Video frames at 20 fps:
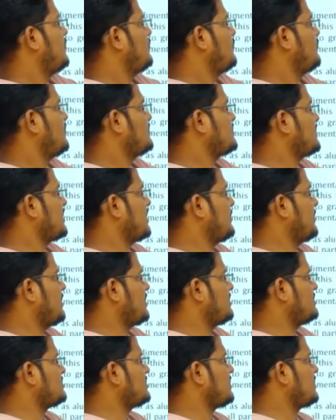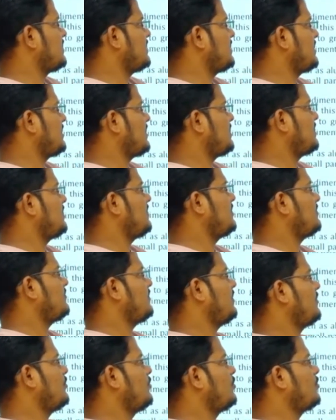Once the chemicals are getting added, it will
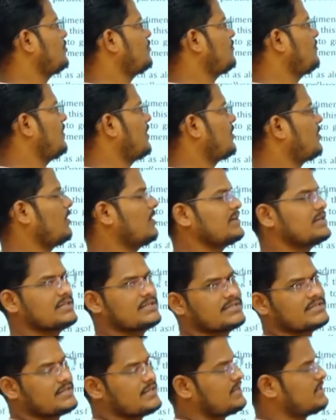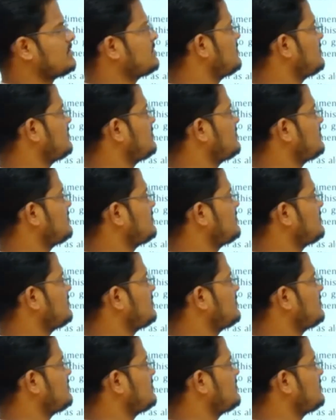go to flocculation stage.